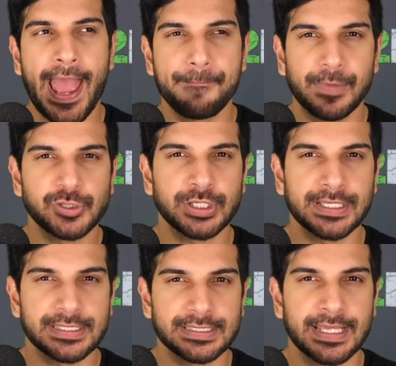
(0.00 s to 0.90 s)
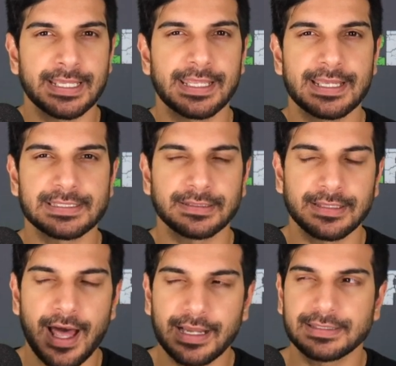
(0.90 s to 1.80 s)
at Michigan State. He has a
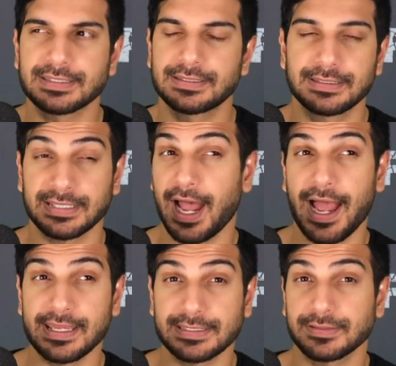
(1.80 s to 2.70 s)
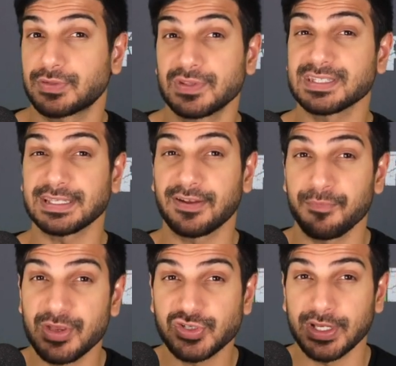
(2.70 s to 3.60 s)
lot of ties to the state
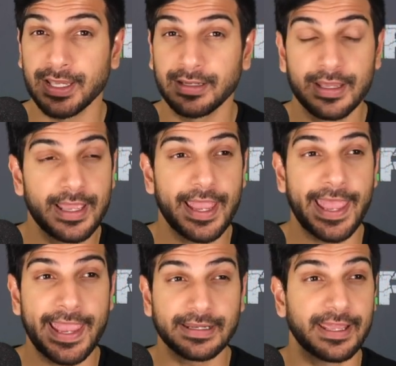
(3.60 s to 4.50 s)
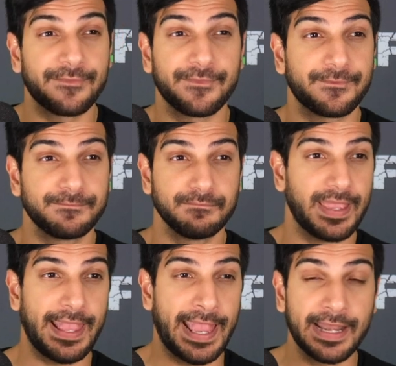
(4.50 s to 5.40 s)
of Michigan, and if
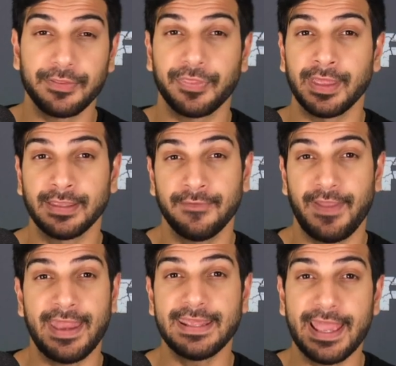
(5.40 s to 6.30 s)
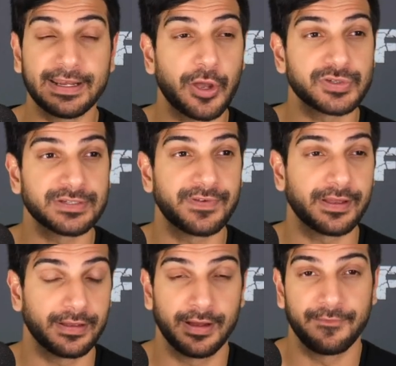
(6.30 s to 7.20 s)
any head coaching
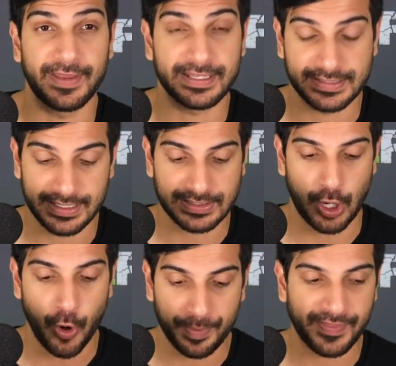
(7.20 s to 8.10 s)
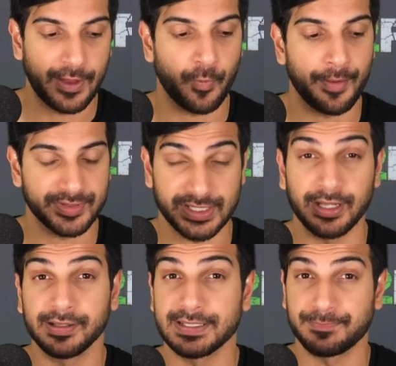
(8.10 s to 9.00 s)
vacancy is open that Robert
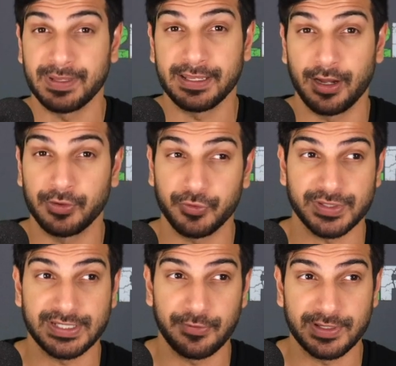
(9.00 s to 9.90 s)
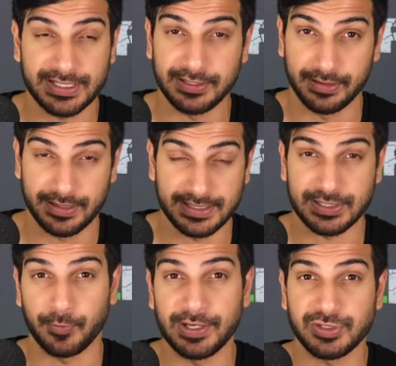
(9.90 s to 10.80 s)
Saleh is being under serious
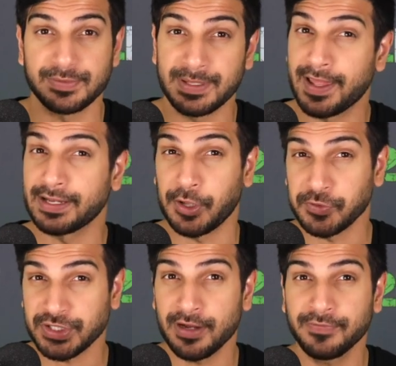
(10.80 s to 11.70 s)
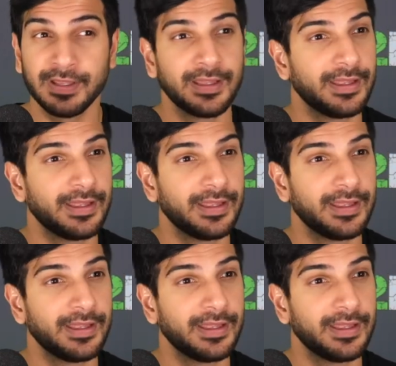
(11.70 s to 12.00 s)
consideration to be the head coach of,